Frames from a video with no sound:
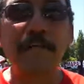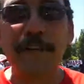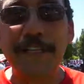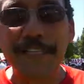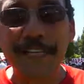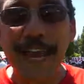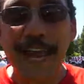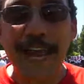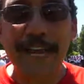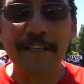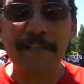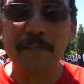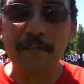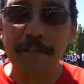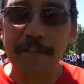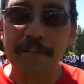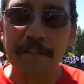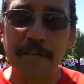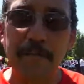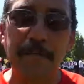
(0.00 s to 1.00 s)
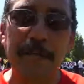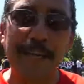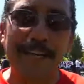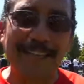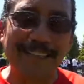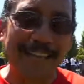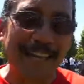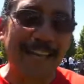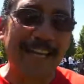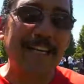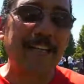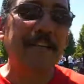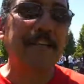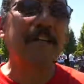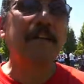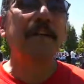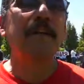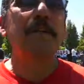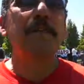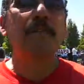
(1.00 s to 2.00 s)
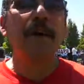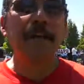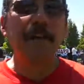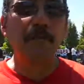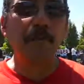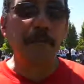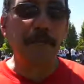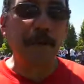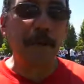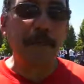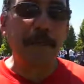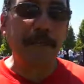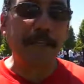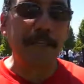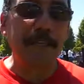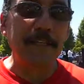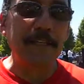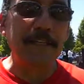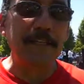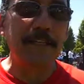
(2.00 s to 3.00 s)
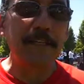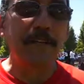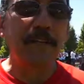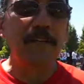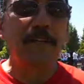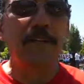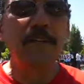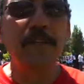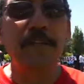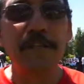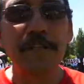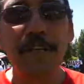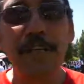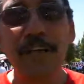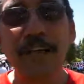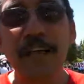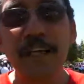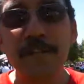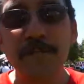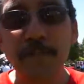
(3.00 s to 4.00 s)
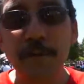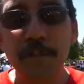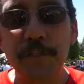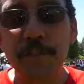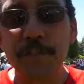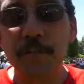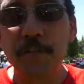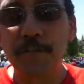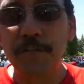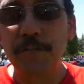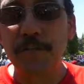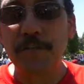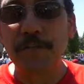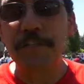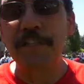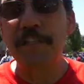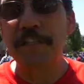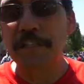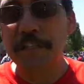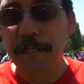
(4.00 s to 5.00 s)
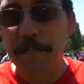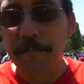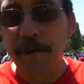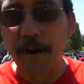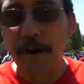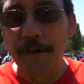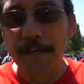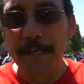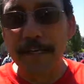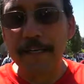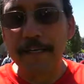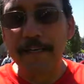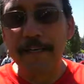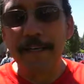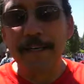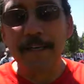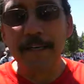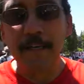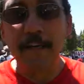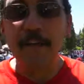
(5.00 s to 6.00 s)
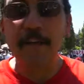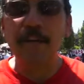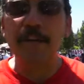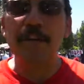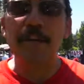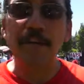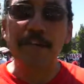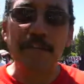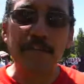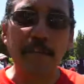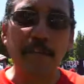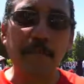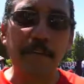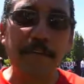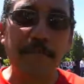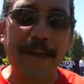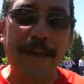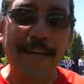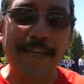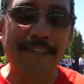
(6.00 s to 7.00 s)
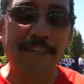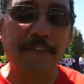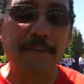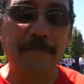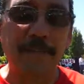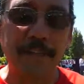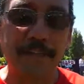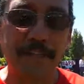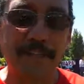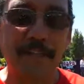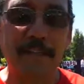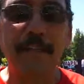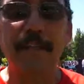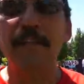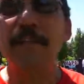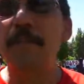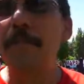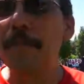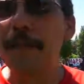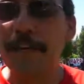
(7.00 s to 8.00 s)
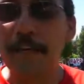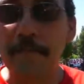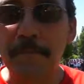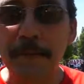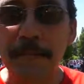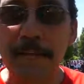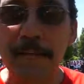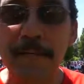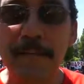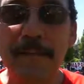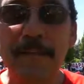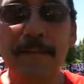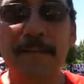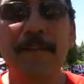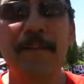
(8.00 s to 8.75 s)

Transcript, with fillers: of attacks which is being led by the Republicans using as foot soldiers the Tea Party and other conservative activists, the Minutemen,